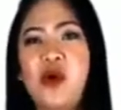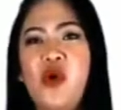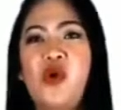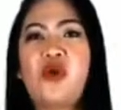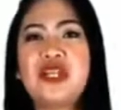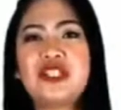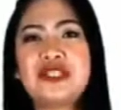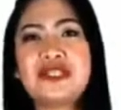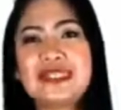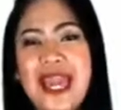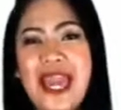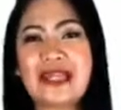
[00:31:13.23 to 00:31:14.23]
which
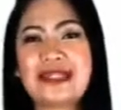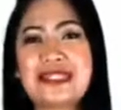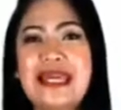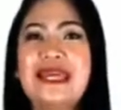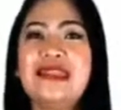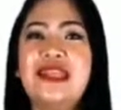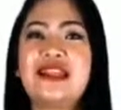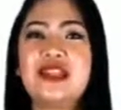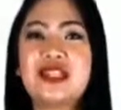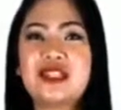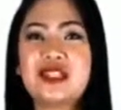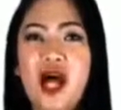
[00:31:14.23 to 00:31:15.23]
states that the
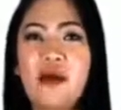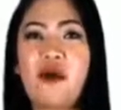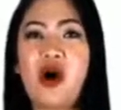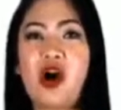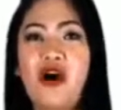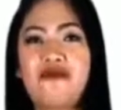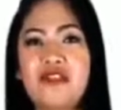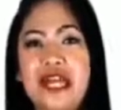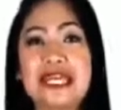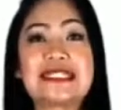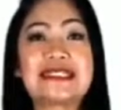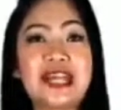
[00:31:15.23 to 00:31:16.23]
sum of the
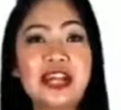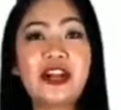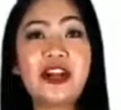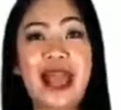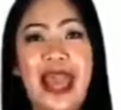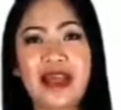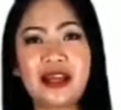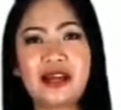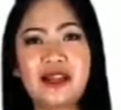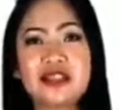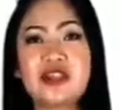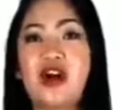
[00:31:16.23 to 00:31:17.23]
exterior
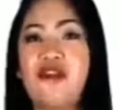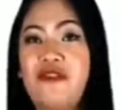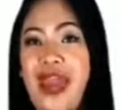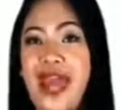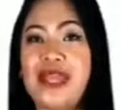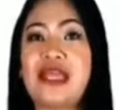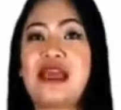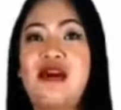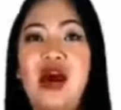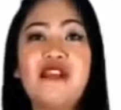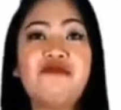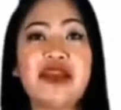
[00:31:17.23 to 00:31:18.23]
angles of any
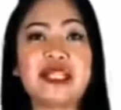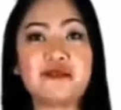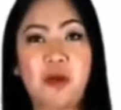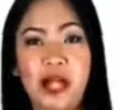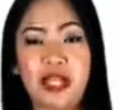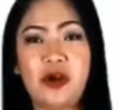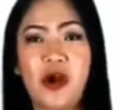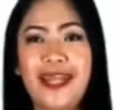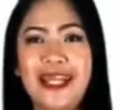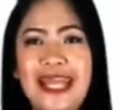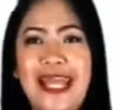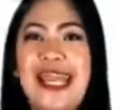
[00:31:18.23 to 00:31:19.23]
convex polygon
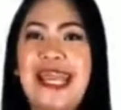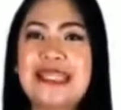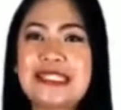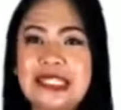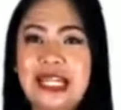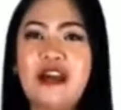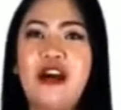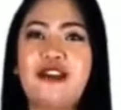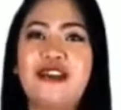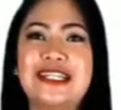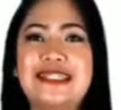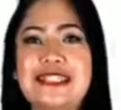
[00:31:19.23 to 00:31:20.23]
is
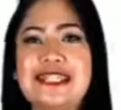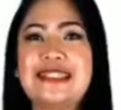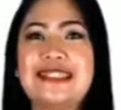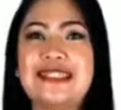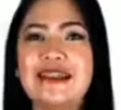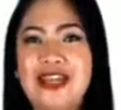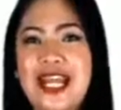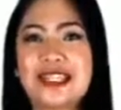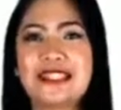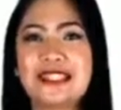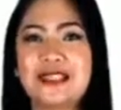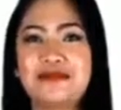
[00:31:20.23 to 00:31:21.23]
360
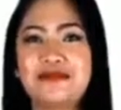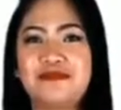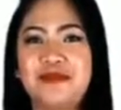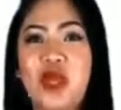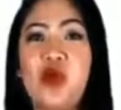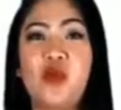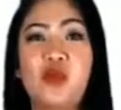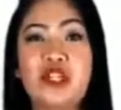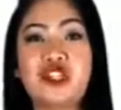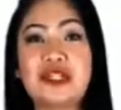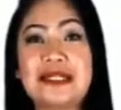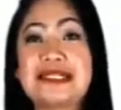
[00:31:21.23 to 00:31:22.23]
degrees,
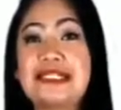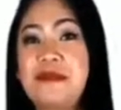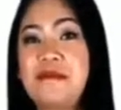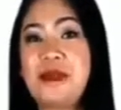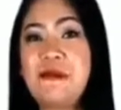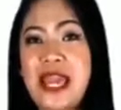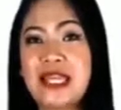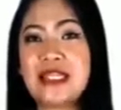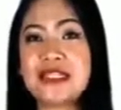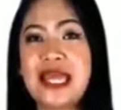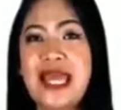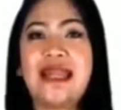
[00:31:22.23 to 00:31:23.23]
which simply means
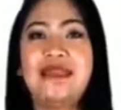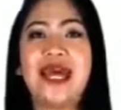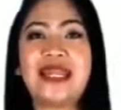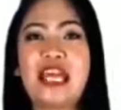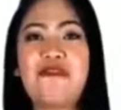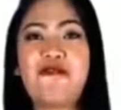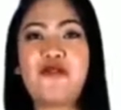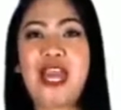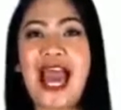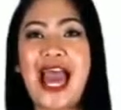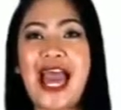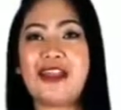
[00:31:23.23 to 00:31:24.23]
that if we
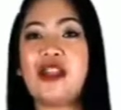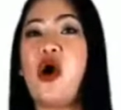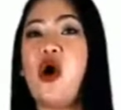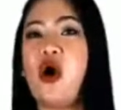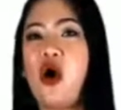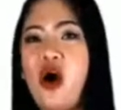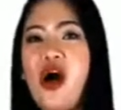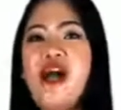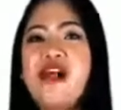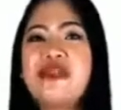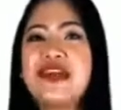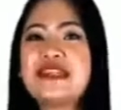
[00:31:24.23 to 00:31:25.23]
add all
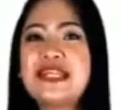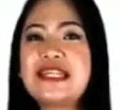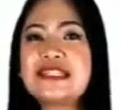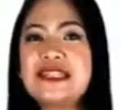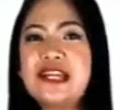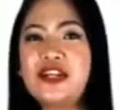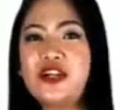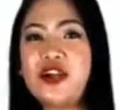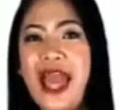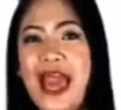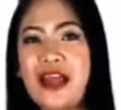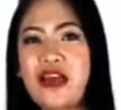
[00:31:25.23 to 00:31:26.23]
these exterior
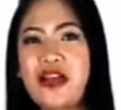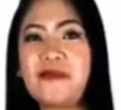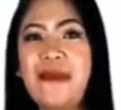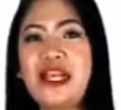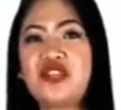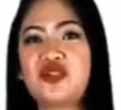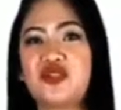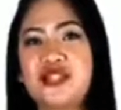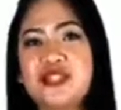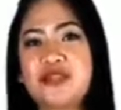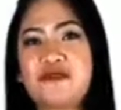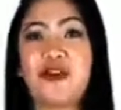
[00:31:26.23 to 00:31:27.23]
angle
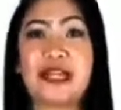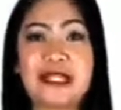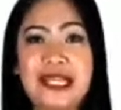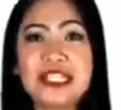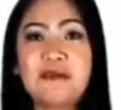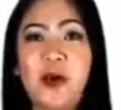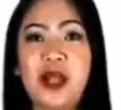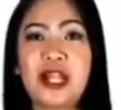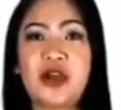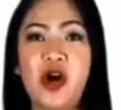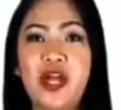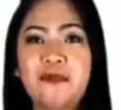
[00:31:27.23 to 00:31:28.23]
measures for this
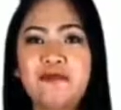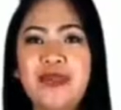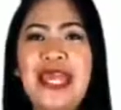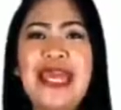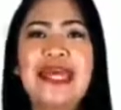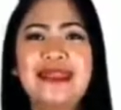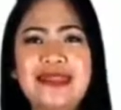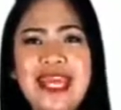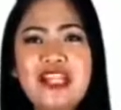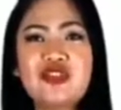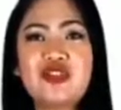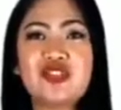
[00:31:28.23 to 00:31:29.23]
polygon, they
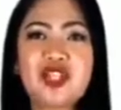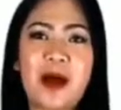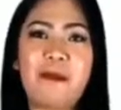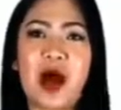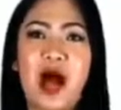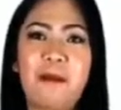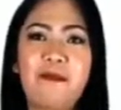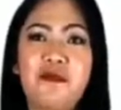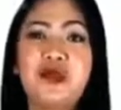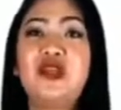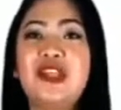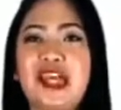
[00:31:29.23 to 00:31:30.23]
should sum up
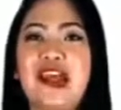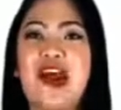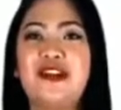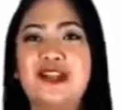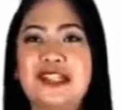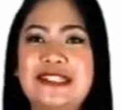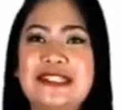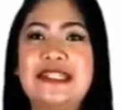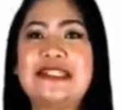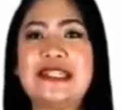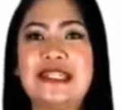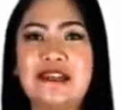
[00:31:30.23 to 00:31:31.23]
to
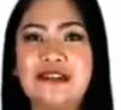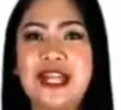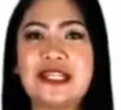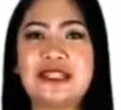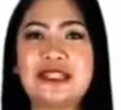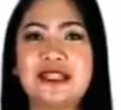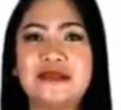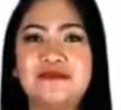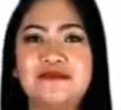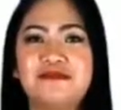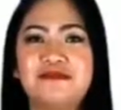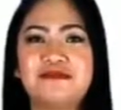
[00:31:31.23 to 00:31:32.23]
360 degrees.
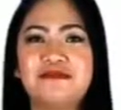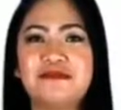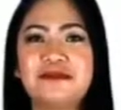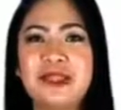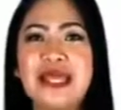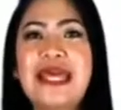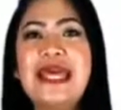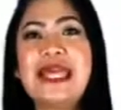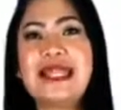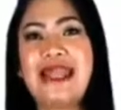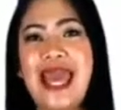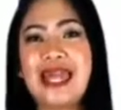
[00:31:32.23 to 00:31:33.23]

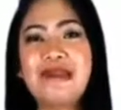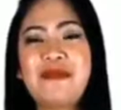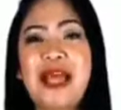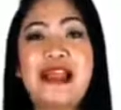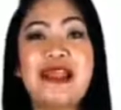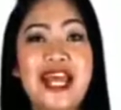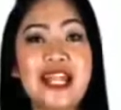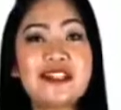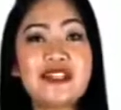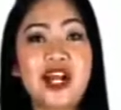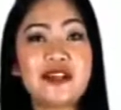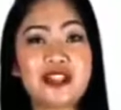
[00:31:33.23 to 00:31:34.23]
Then, let us
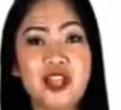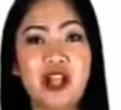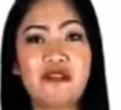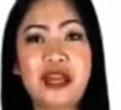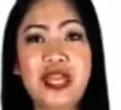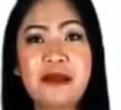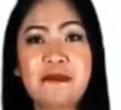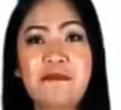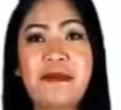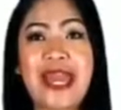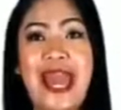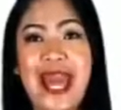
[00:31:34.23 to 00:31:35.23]
start solving
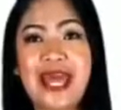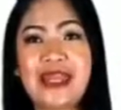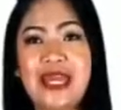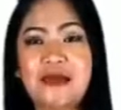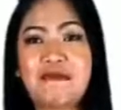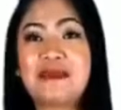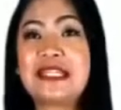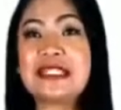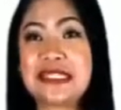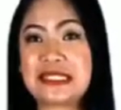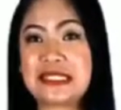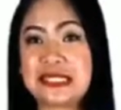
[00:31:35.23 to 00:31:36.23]
by adding
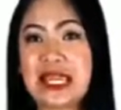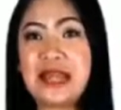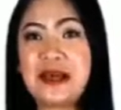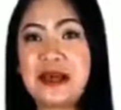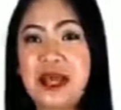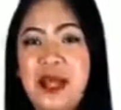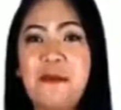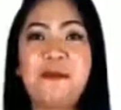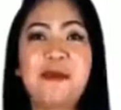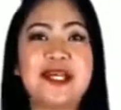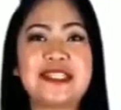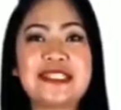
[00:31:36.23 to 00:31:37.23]
60
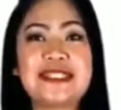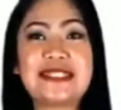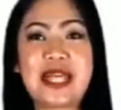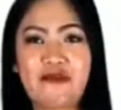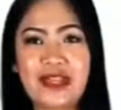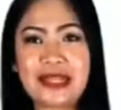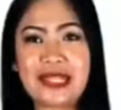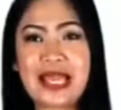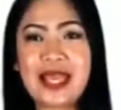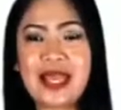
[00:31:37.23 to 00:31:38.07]
plus 70